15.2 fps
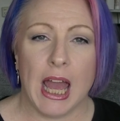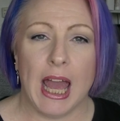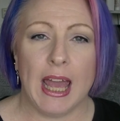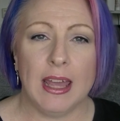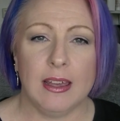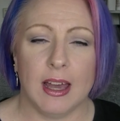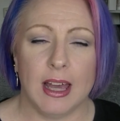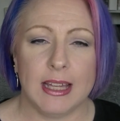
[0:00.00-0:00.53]

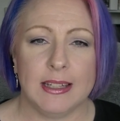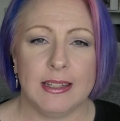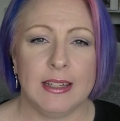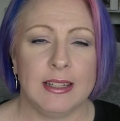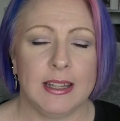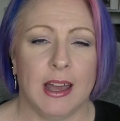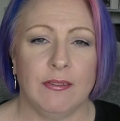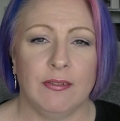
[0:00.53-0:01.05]
guys,
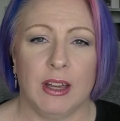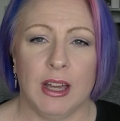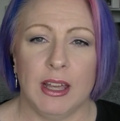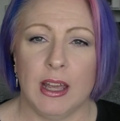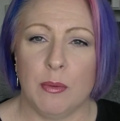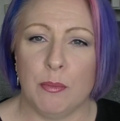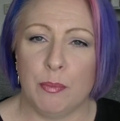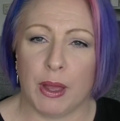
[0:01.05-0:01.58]
it's
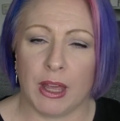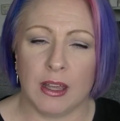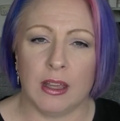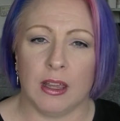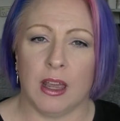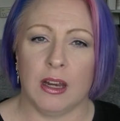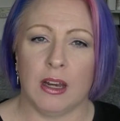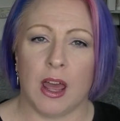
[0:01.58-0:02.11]
Haffina, I'm back
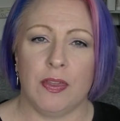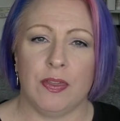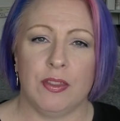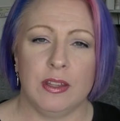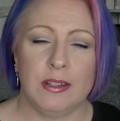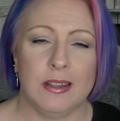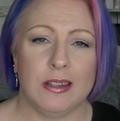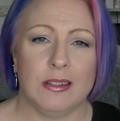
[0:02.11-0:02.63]
again, and
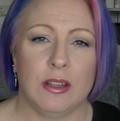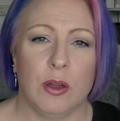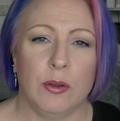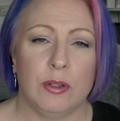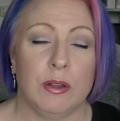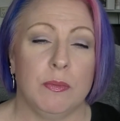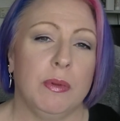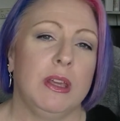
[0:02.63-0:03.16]
this is going
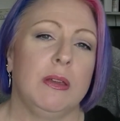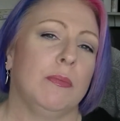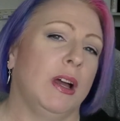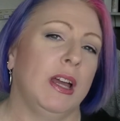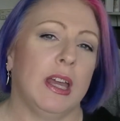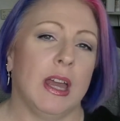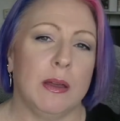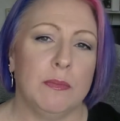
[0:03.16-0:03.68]
to be
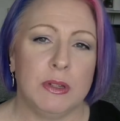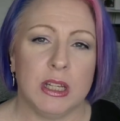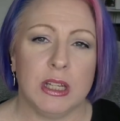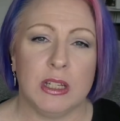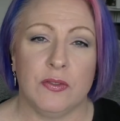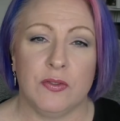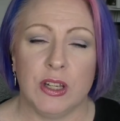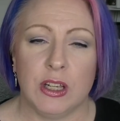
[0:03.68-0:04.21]
my
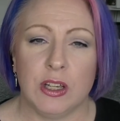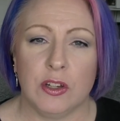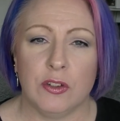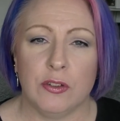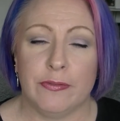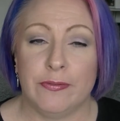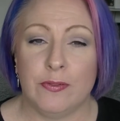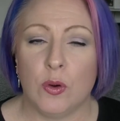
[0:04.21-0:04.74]
Empties video
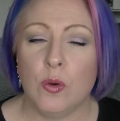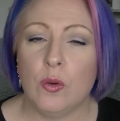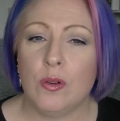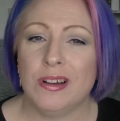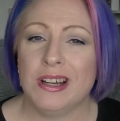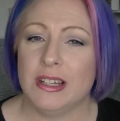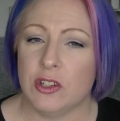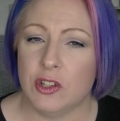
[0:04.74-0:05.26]

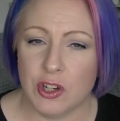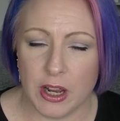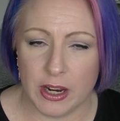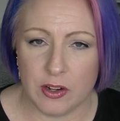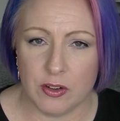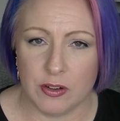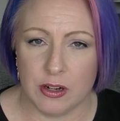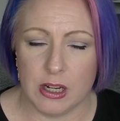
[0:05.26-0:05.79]
for
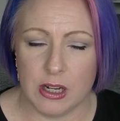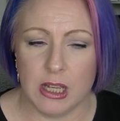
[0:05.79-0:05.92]
January.